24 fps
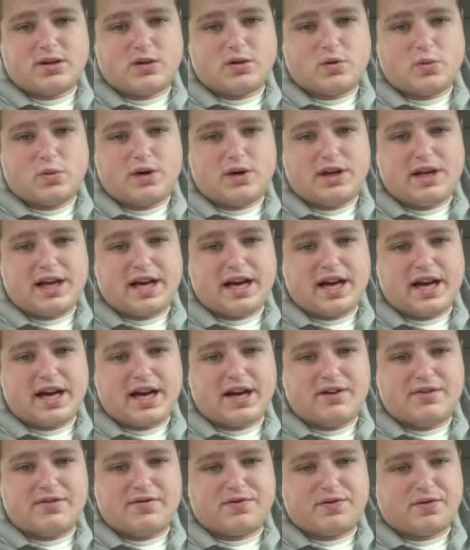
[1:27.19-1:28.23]
we
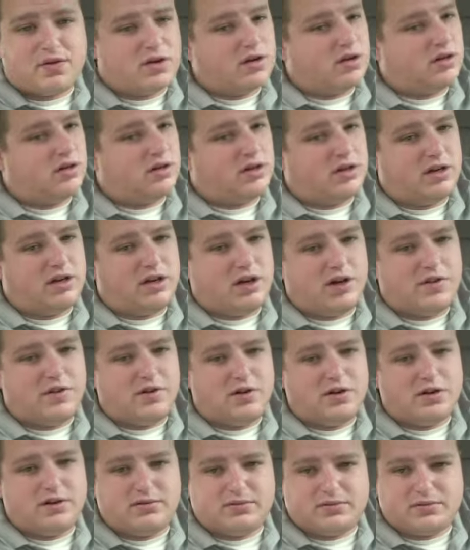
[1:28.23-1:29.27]
have
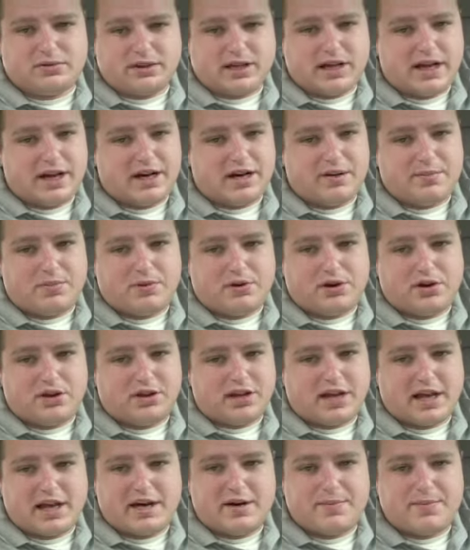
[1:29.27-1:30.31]
another lineup, a good
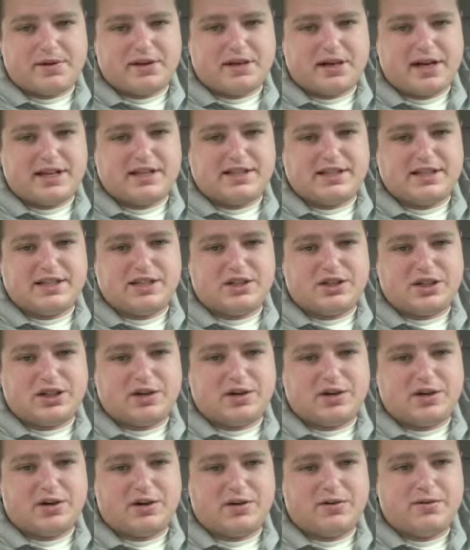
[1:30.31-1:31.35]
lineup against each
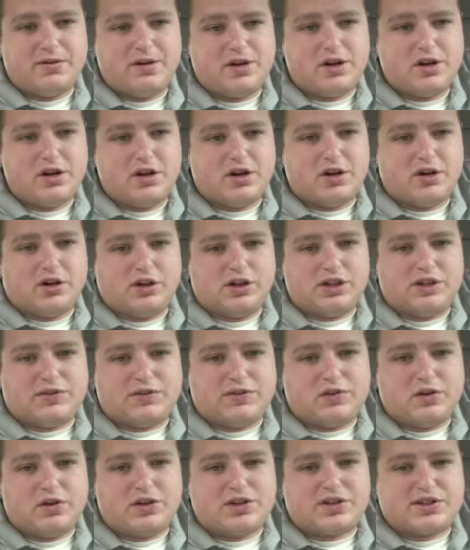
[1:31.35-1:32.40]
other. Let's
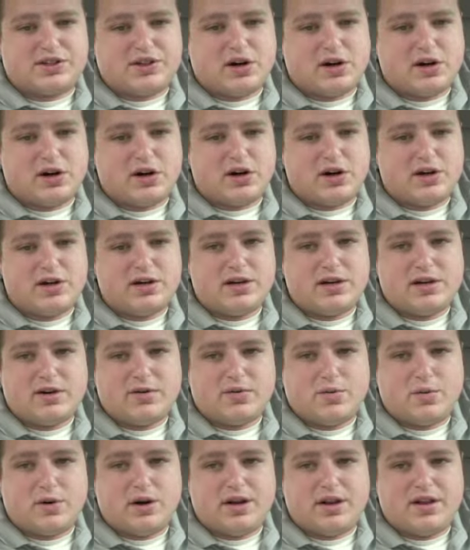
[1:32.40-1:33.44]
first start
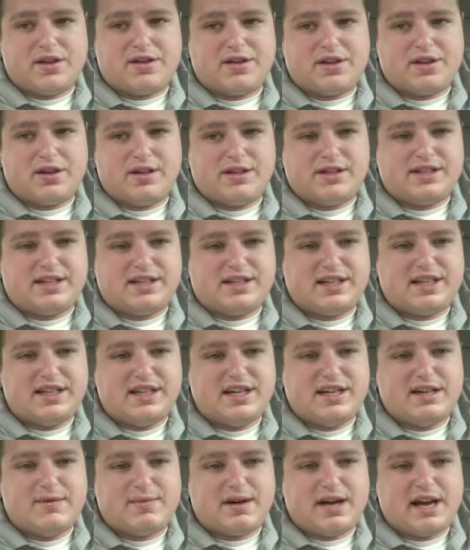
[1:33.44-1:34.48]
with
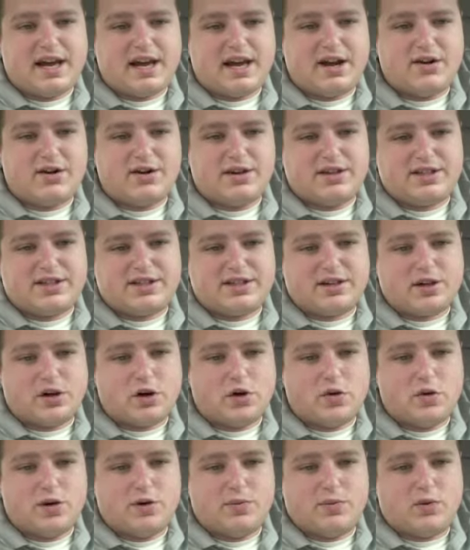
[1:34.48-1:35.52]
Team Harris
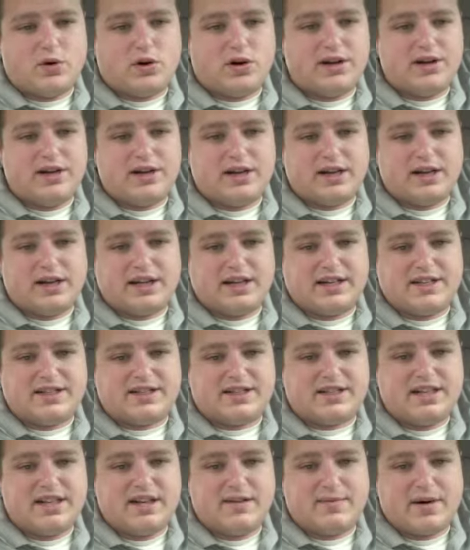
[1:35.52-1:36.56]
0-1
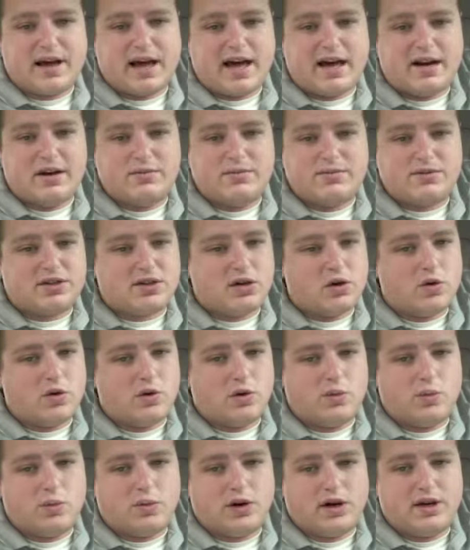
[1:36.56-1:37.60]
against Team Adams
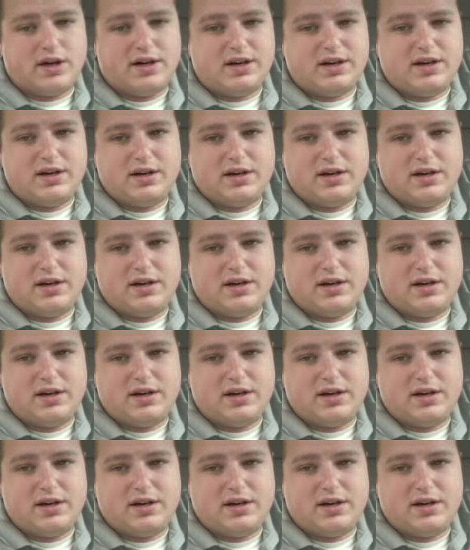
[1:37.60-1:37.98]
0-1.